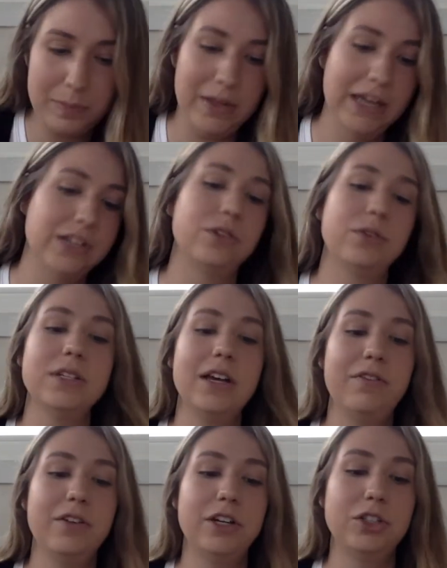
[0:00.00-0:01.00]
As soon as I
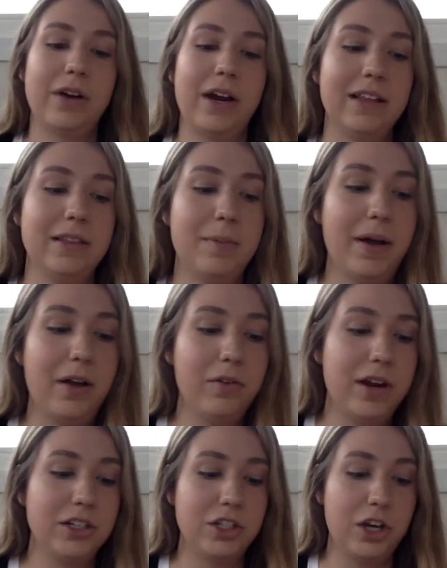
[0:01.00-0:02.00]
finished writing, the bell
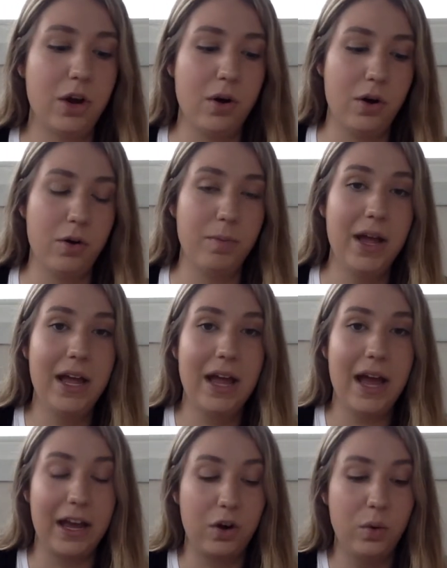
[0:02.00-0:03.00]
rang to go home.
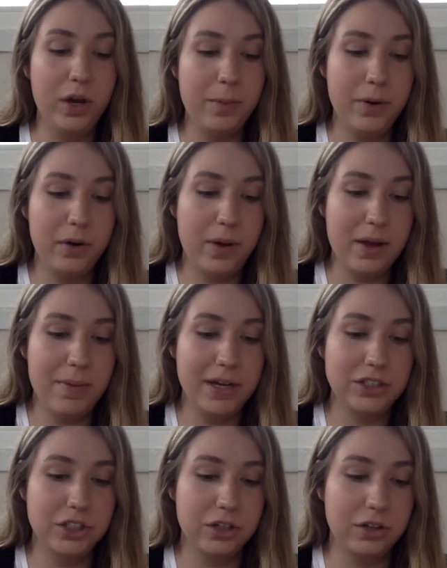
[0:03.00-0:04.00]
I quick put away my
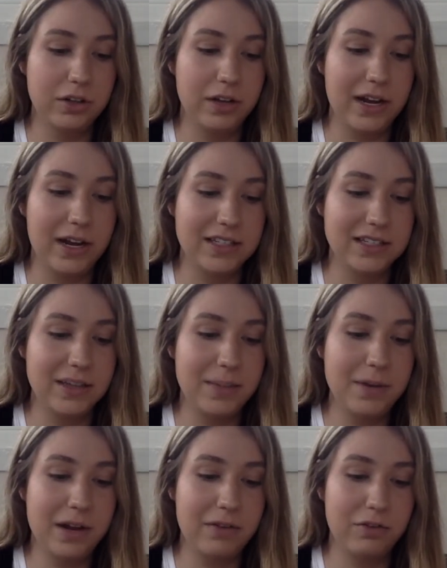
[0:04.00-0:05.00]
journal, and I skipped
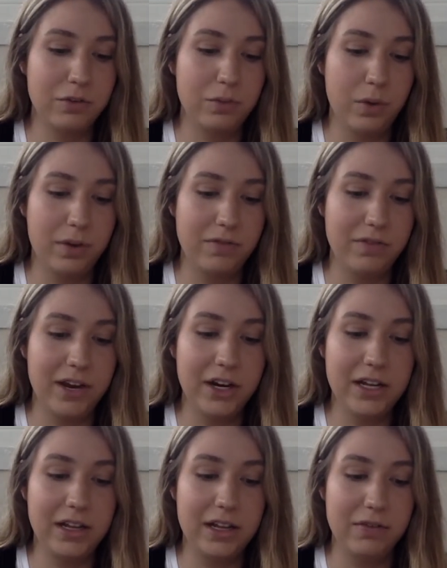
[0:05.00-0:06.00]
out of room 1, very
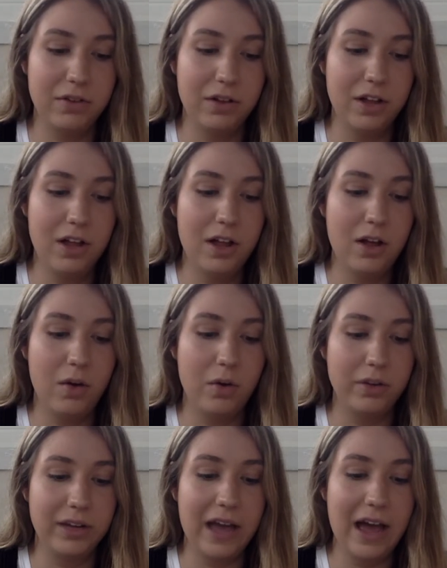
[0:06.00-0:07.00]
gleeful.
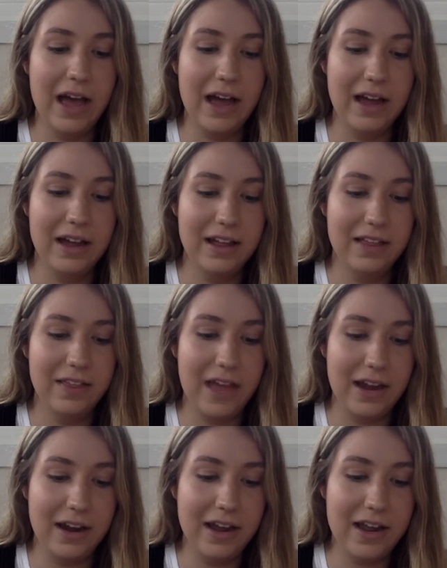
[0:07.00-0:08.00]
Only,
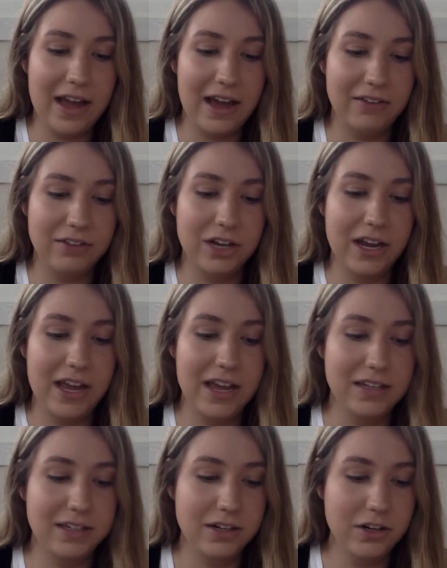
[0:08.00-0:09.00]
that night, after I
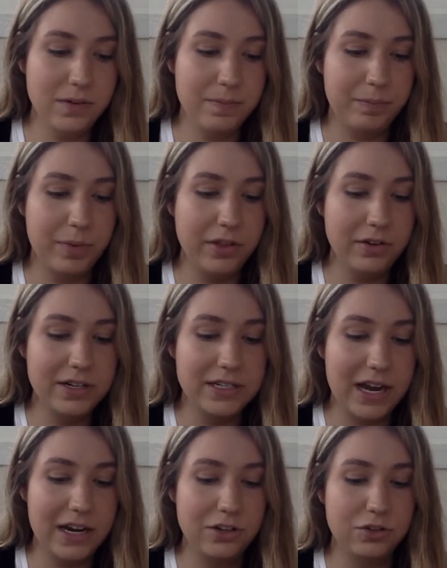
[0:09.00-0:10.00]
ate dinner, Mother and
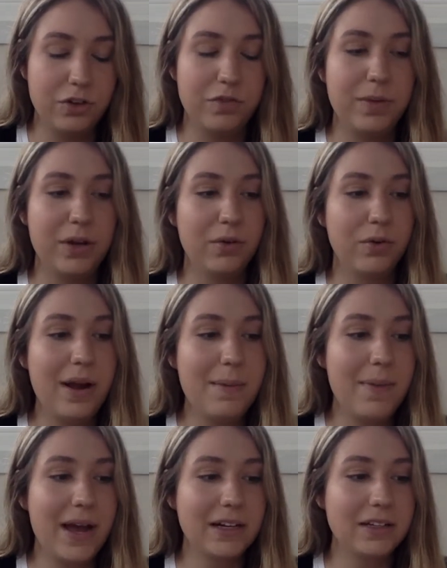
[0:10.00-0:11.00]
Daddy drove me right
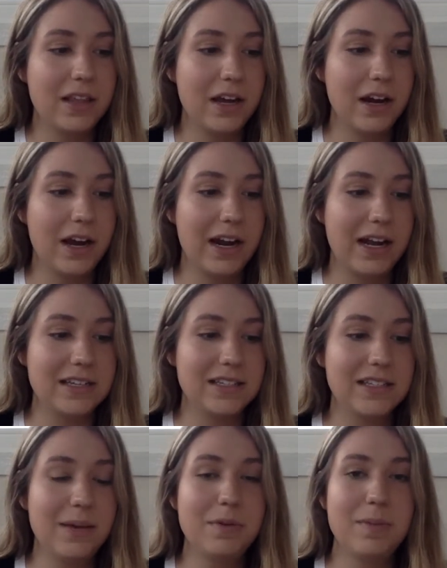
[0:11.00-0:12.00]
back there, and I
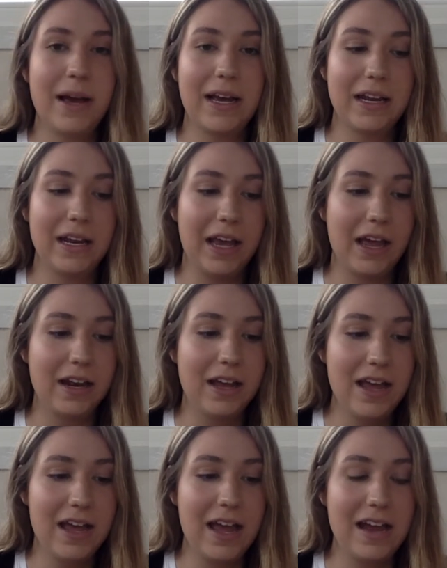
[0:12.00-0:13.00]
skipped back in again.
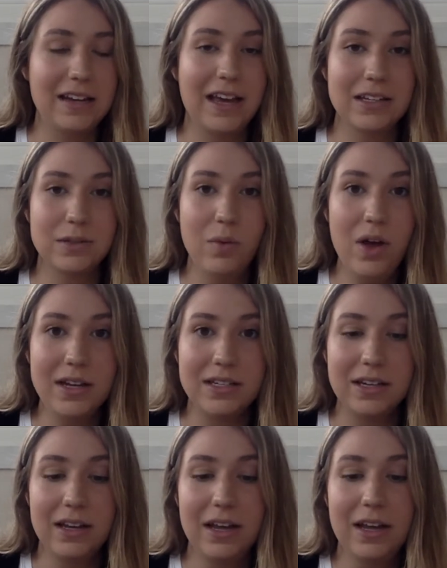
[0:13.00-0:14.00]
And guess what?
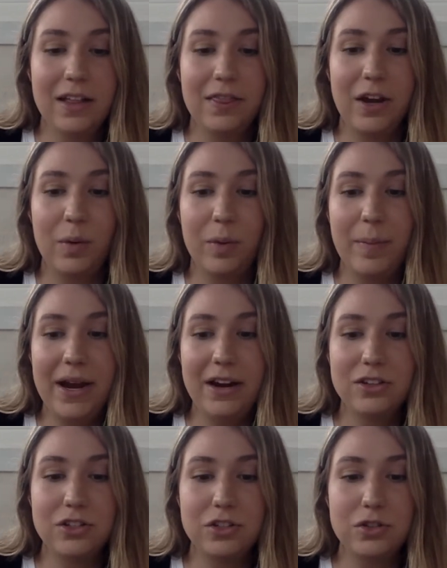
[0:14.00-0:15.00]
There were
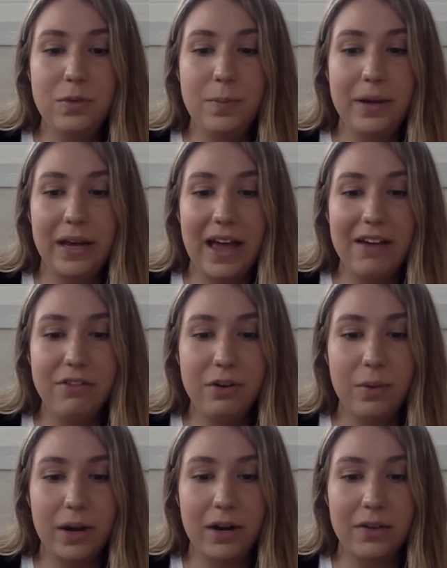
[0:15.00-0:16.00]
parents snooping
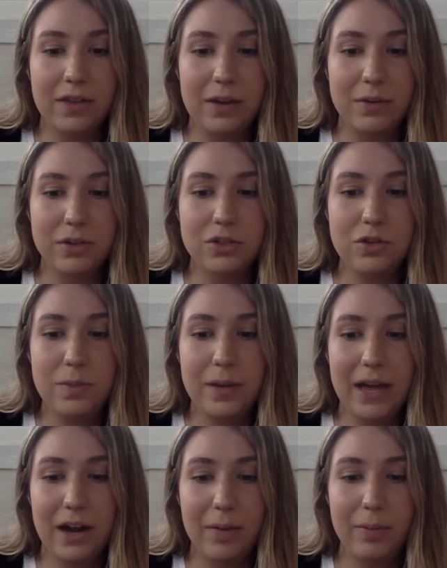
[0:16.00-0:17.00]
everywhere. They were snooping
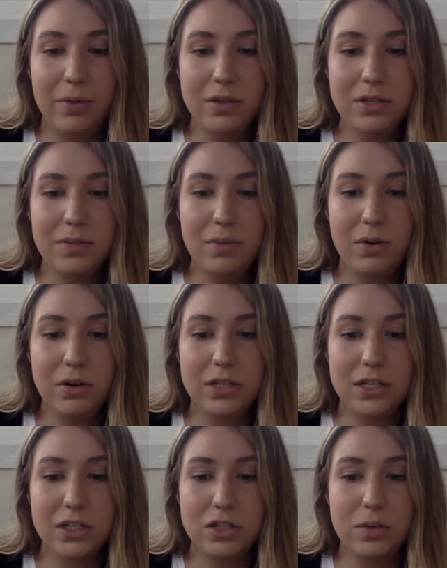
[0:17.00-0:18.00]
at our bulletin boards
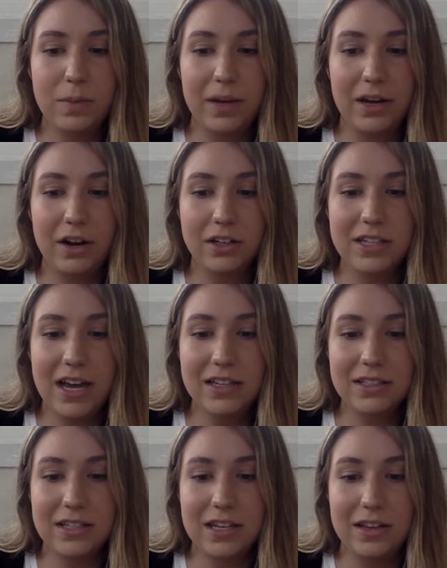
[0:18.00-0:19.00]
and snooping in our
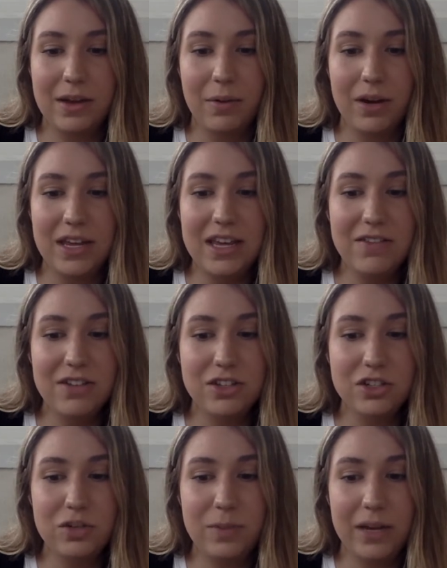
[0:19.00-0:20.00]
desks, and they were even
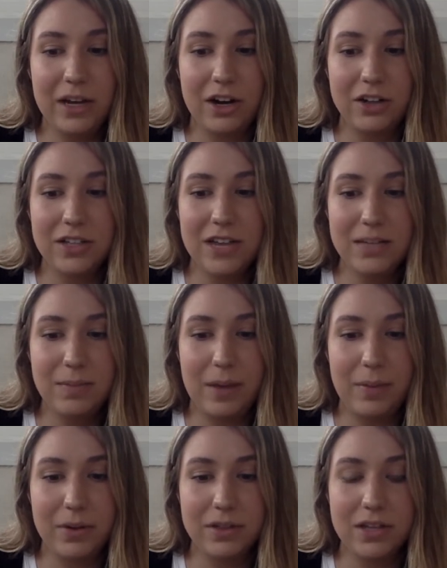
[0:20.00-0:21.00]
snooping in our test
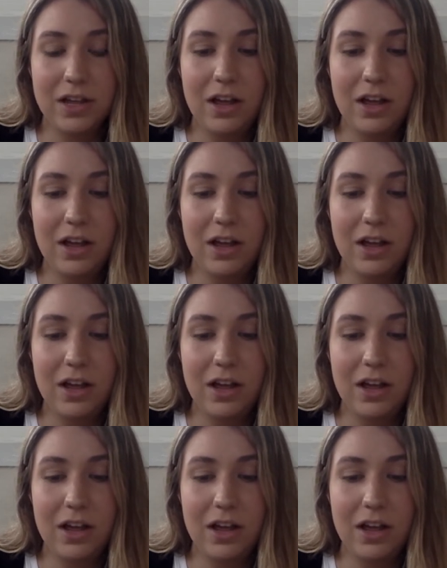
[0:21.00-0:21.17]
papers.